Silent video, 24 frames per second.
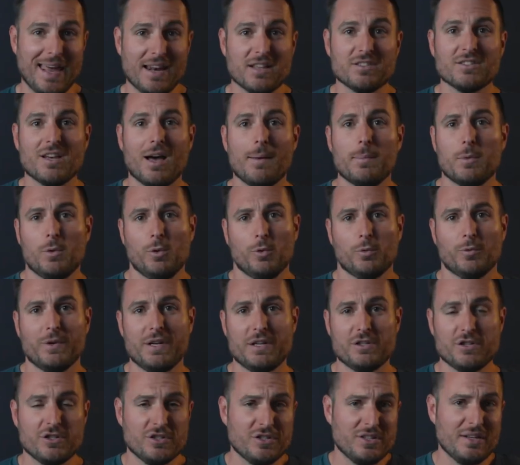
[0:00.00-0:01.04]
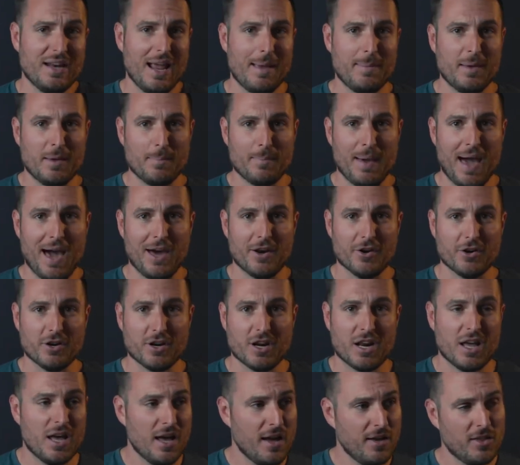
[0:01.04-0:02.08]
anatomical region's naming
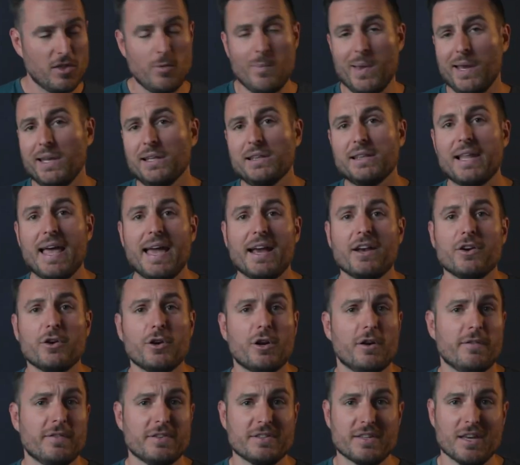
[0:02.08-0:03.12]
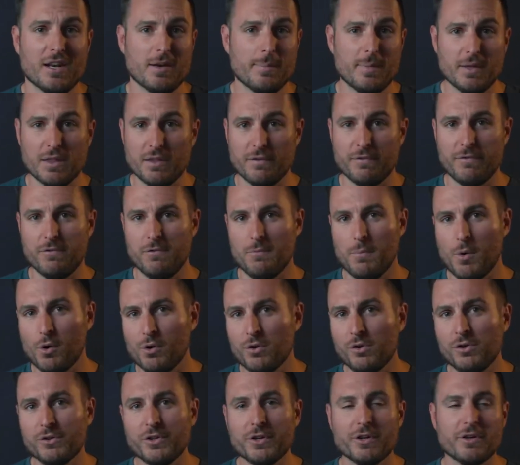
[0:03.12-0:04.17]
pattern. The main leg nerve is gonna be the
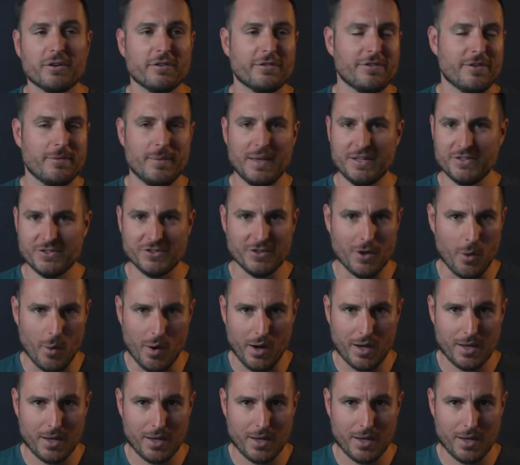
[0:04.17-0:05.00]
femoral nerve, and so